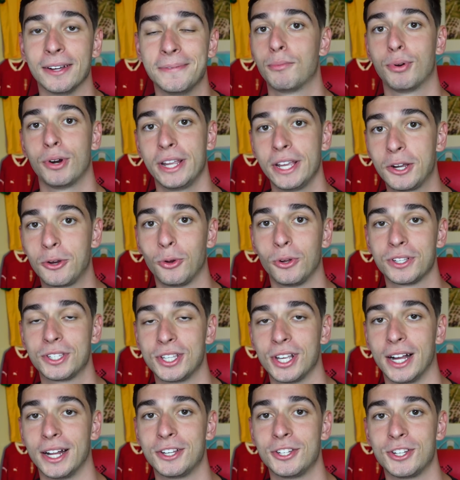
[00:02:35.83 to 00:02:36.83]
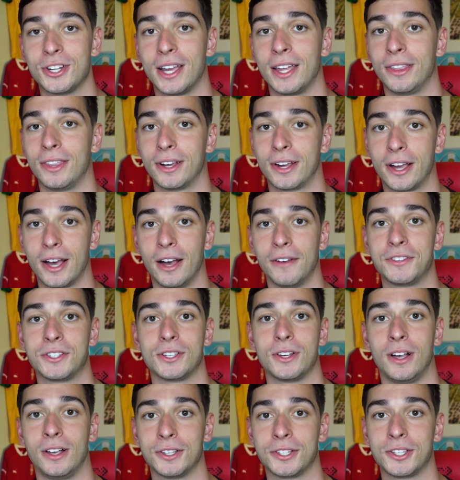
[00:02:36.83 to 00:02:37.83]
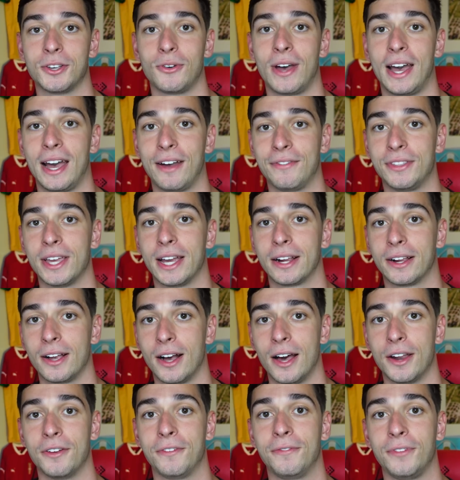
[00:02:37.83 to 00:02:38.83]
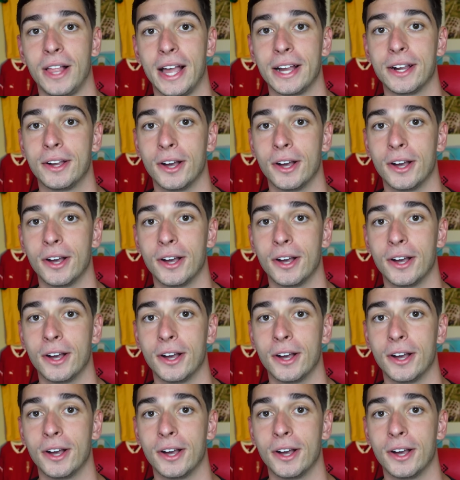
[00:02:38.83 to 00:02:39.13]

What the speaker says: Pretty cool touch, and the cuffs also have that Ghana flag